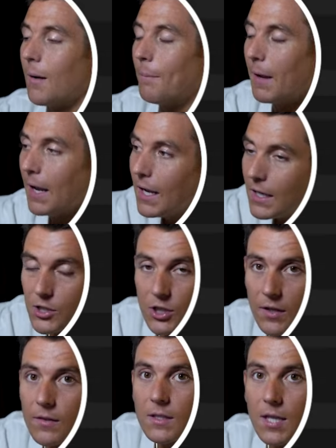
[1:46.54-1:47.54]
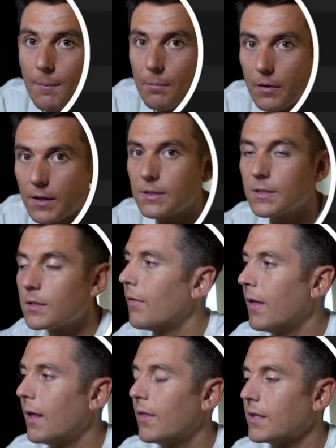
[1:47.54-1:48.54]
a page in the template,
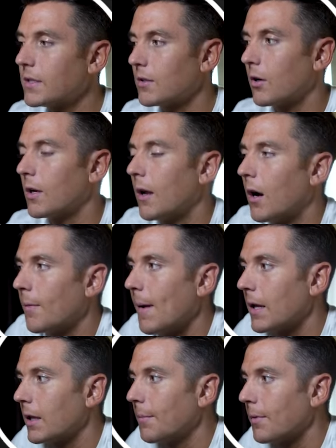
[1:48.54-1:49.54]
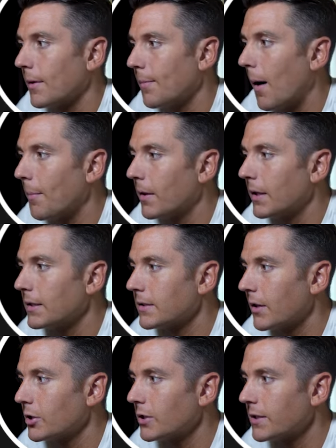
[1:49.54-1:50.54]
then this is already automatically pre-populated.
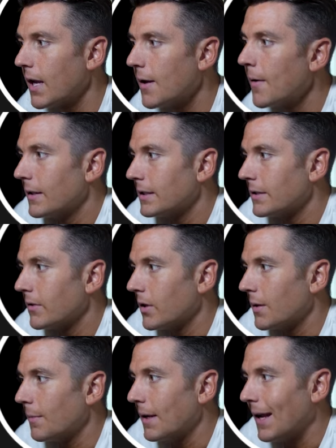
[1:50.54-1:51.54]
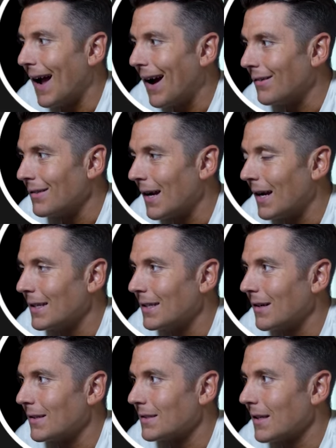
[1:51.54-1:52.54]
So let's just say this is going to be outline
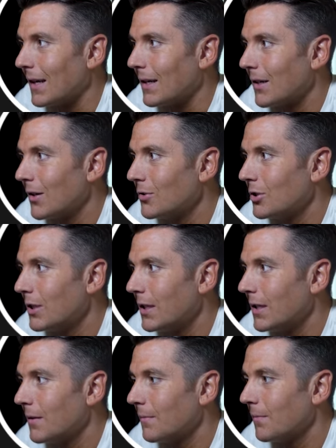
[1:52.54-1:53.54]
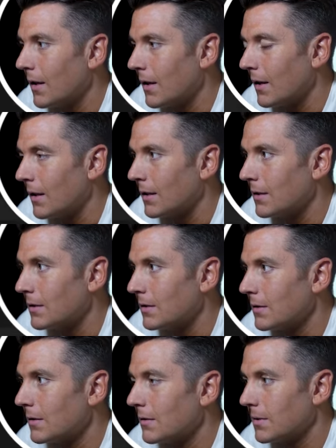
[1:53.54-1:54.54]
and on-site coaching,
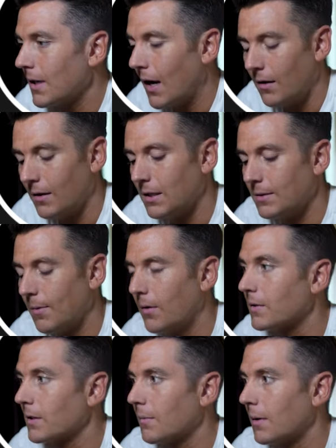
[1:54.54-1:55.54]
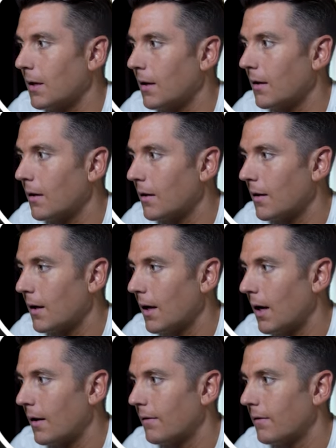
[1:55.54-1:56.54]
and style and inspo is going to be
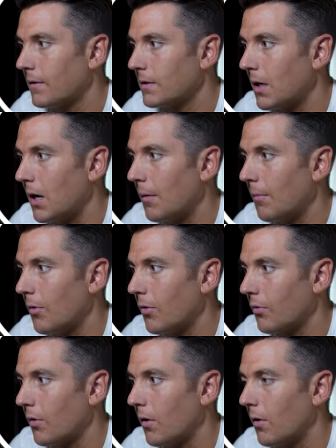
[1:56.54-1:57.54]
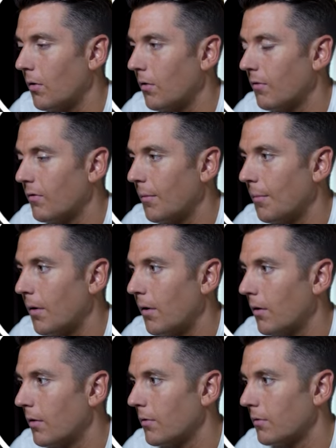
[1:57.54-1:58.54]
have Tom throw
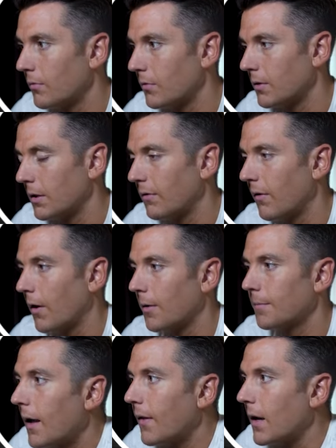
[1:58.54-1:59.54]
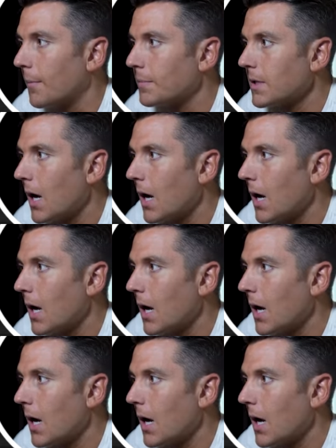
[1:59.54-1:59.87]
football really far. And then up